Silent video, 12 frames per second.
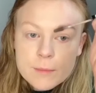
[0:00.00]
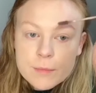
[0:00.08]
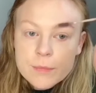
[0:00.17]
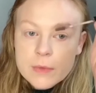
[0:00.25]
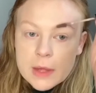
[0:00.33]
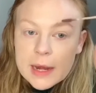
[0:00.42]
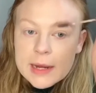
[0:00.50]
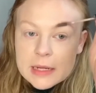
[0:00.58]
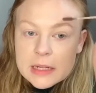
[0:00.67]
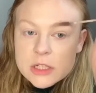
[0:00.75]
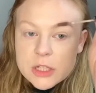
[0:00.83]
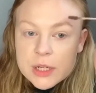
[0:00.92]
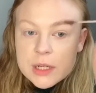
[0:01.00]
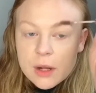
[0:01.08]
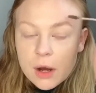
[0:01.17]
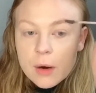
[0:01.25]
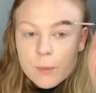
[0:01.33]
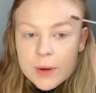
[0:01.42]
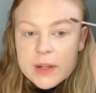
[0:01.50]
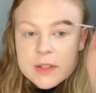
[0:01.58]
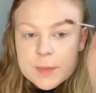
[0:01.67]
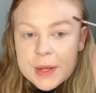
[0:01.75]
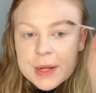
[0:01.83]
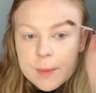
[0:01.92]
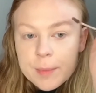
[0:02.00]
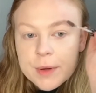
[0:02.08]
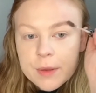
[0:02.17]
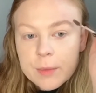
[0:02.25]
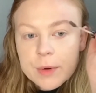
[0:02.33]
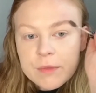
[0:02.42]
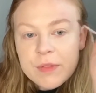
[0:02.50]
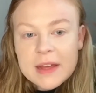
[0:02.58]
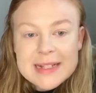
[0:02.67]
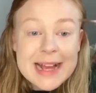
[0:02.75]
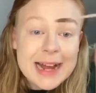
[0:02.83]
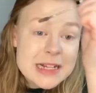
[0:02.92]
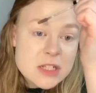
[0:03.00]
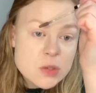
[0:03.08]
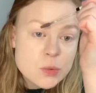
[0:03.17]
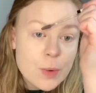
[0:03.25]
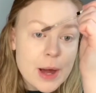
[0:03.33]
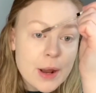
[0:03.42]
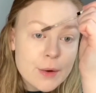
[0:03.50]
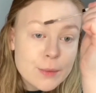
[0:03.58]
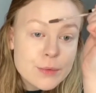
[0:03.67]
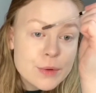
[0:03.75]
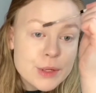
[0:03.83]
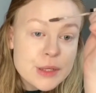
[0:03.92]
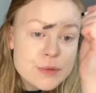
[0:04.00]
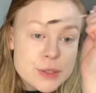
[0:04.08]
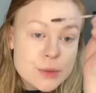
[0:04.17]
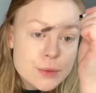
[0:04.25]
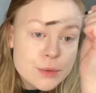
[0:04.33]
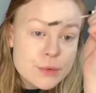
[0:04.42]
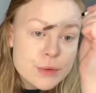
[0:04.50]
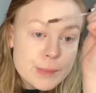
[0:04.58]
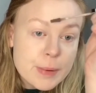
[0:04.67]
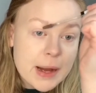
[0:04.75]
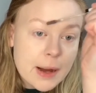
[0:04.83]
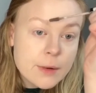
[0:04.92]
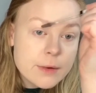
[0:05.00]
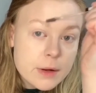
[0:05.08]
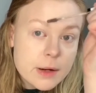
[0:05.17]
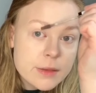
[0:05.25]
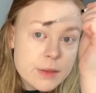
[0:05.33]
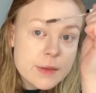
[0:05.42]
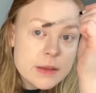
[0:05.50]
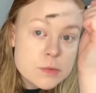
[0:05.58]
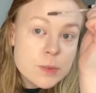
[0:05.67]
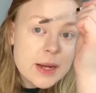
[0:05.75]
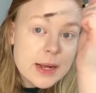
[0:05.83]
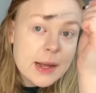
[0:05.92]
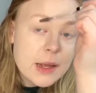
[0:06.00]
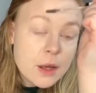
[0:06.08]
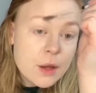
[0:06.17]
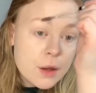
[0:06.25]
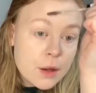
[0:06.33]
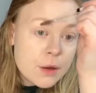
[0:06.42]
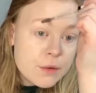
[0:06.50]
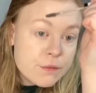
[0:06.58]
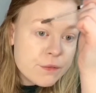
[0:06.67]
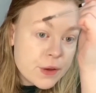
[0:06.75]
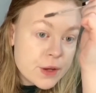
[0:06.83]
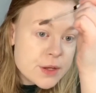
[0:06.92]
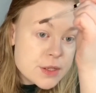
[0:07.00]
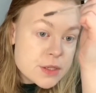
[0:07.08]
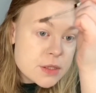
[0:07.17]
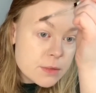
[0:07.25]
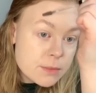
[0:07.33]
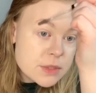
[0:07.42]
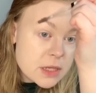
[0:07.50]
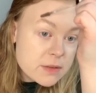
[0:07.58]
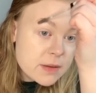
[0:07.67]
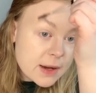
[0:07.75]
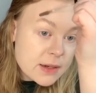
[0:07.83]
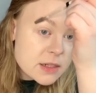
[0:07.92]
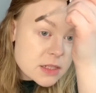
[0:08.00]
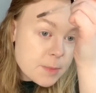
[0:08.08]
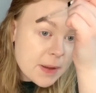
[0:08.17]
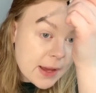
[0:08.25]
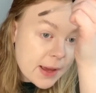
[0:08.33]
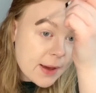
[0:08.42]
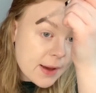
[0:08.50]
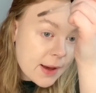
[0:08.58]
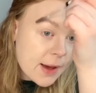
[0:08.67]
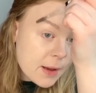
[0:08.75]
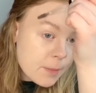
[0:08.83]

I literally can't wait to pick up another one of this. I swear it was only £2 or £3 and I think that's why I first decided to pick it up.